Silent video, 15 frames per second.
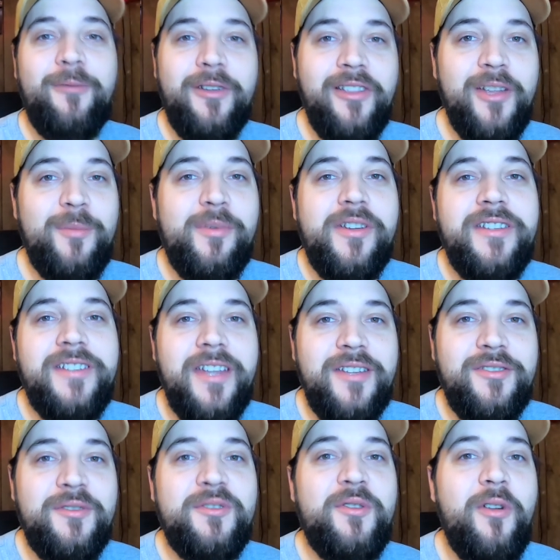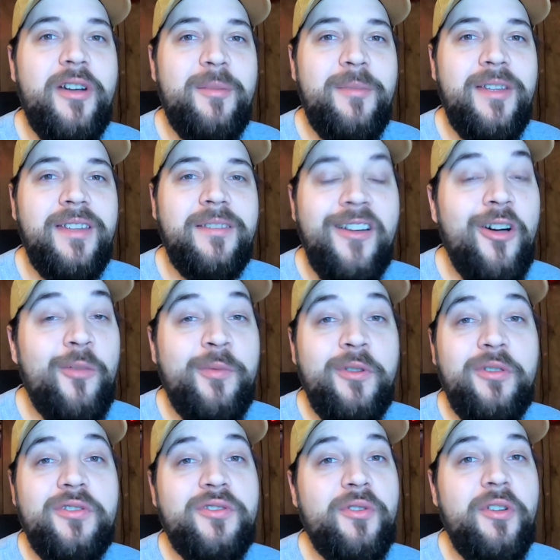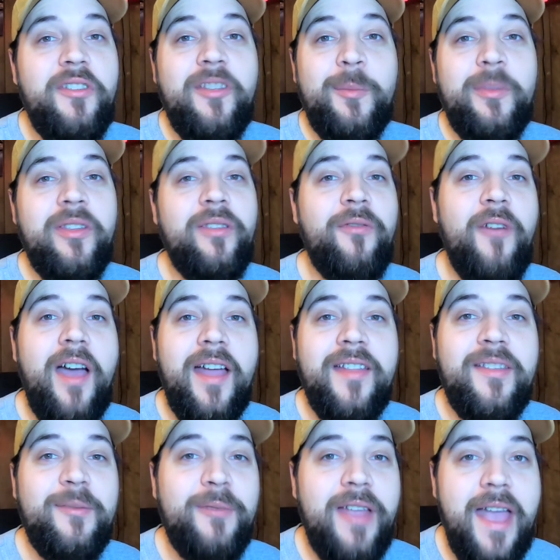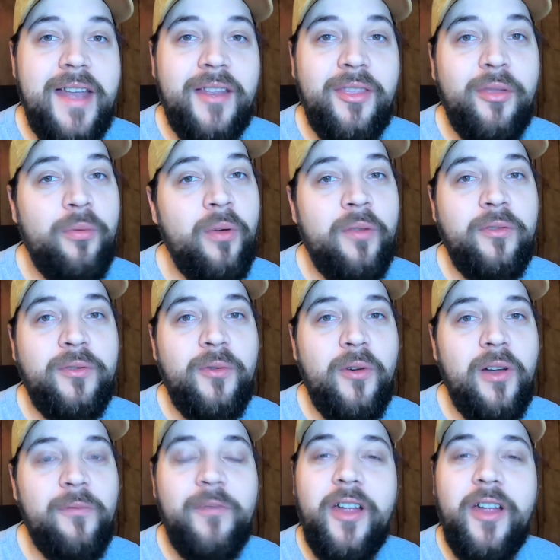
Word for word: I really appreciate you joining me. Hope you enjoyed some of these finds that we had at the thrift store.